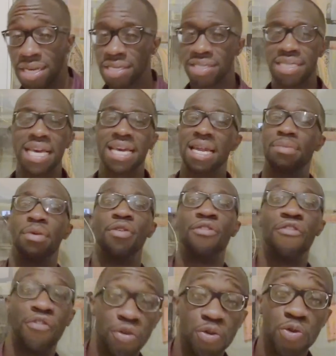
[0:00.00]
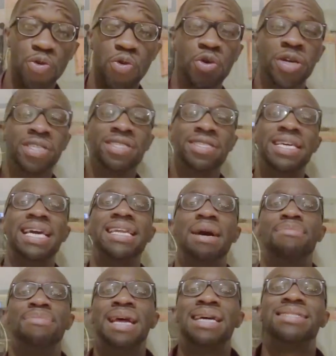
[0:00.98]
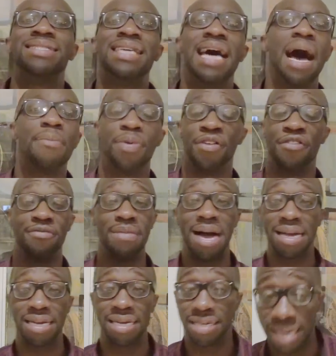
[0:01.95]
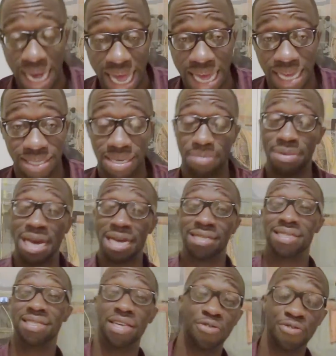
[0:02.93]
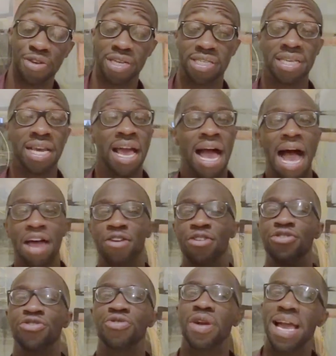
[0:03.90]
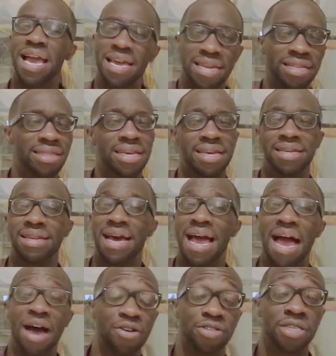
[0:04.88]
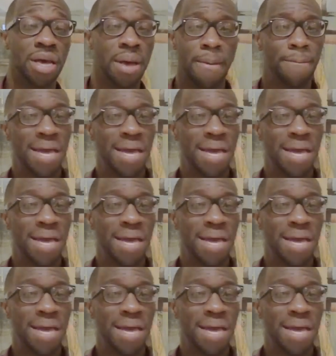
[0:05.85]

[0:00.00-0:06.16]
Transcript: Saying I'm a fool, saying I'm not top of my class, I'm not serious, I don't do anything in the house.